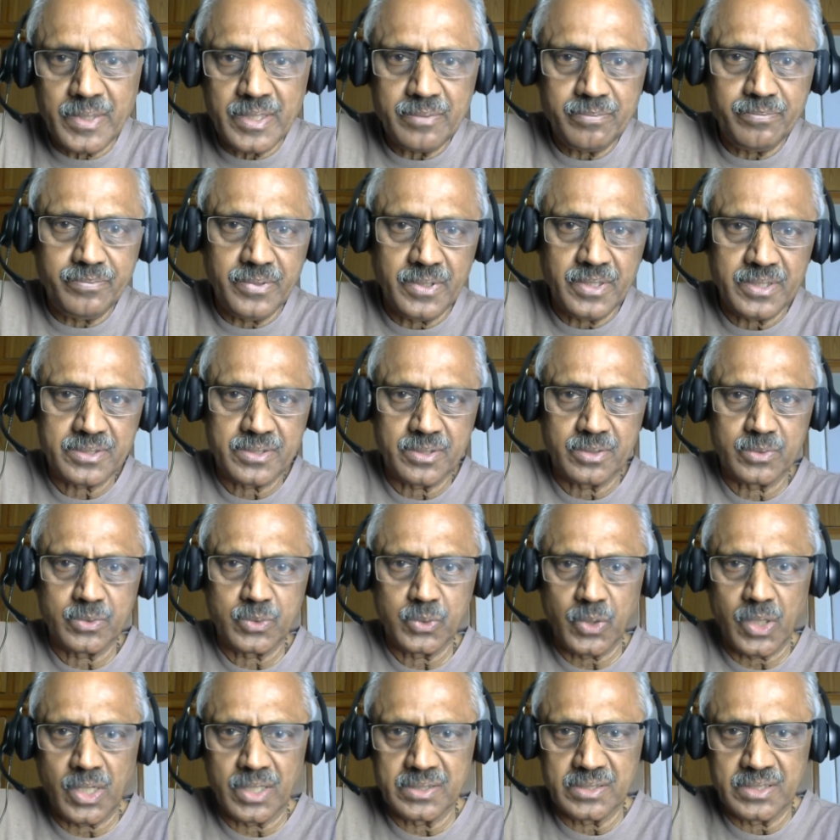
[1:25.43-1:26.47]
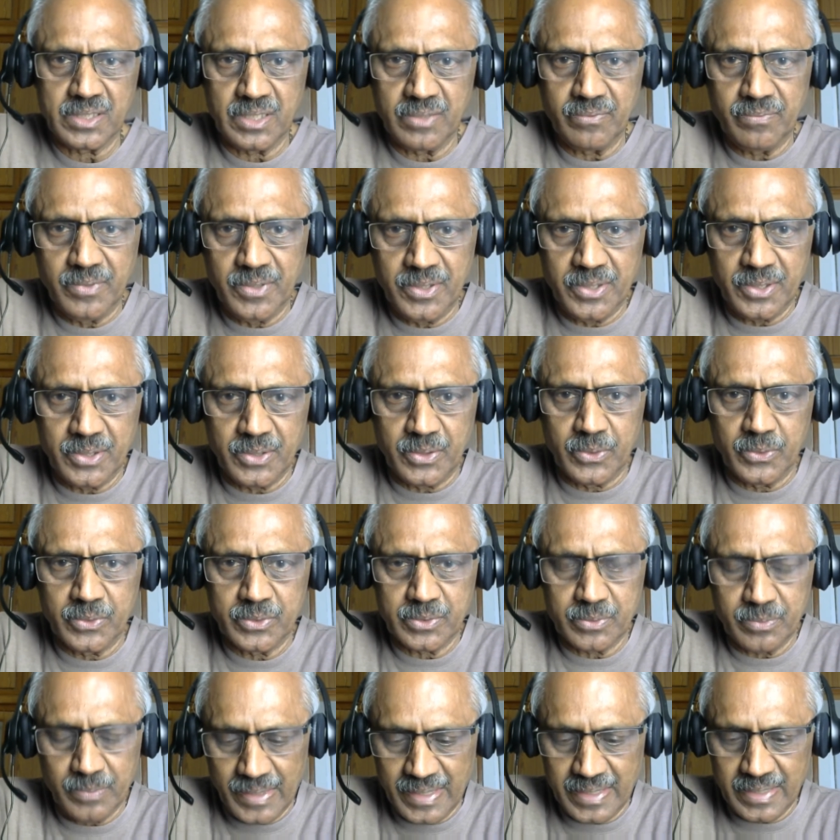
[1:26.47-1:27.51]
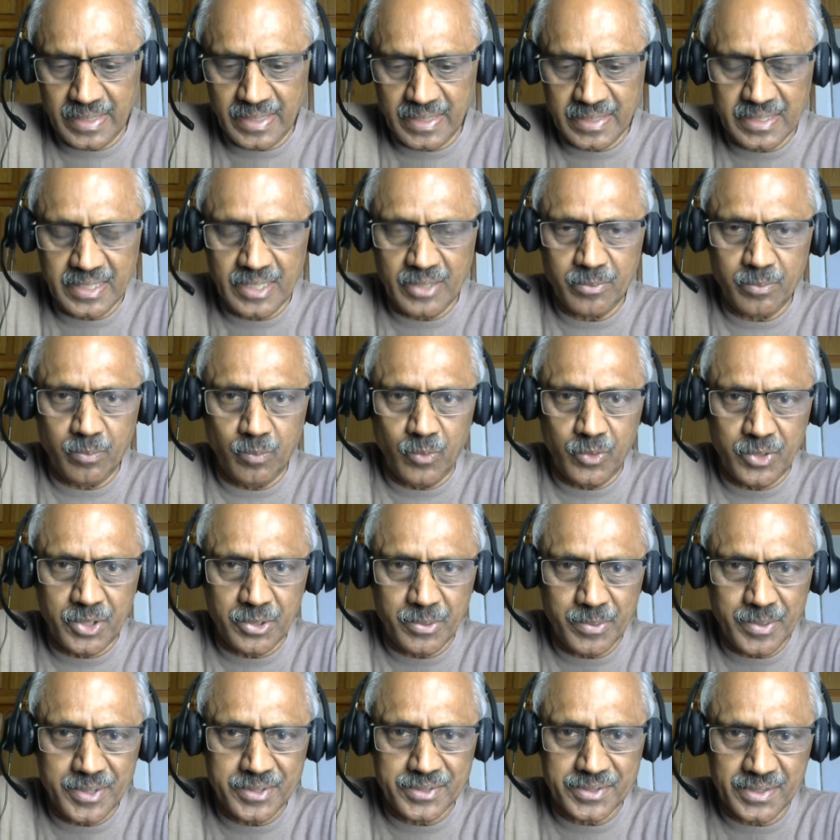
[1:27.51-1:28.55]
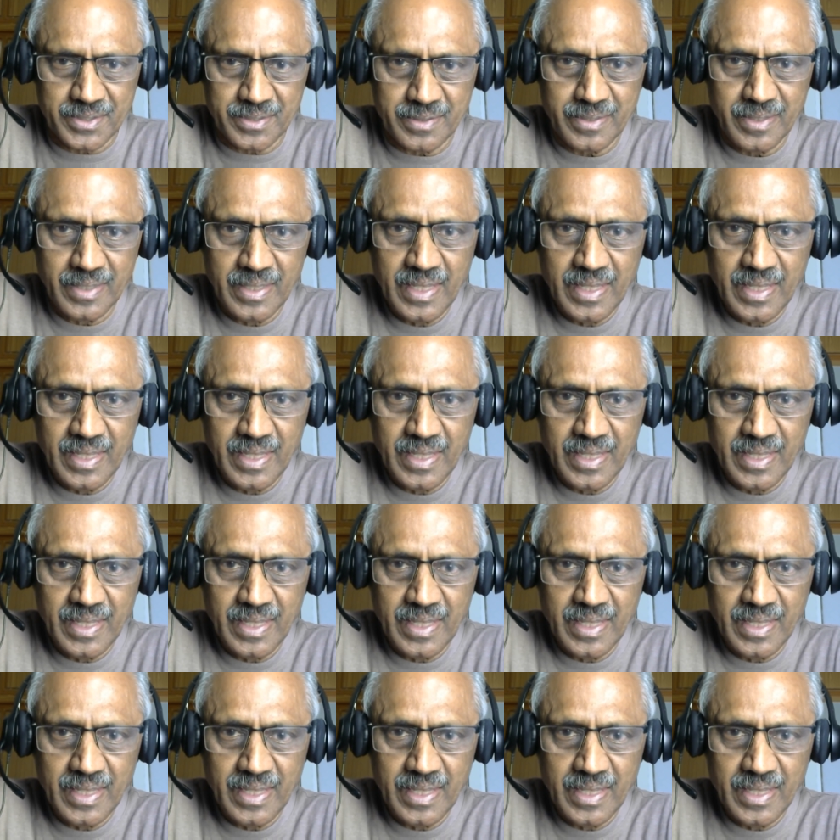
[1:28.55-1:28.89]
first two or three videos where I gave motivation,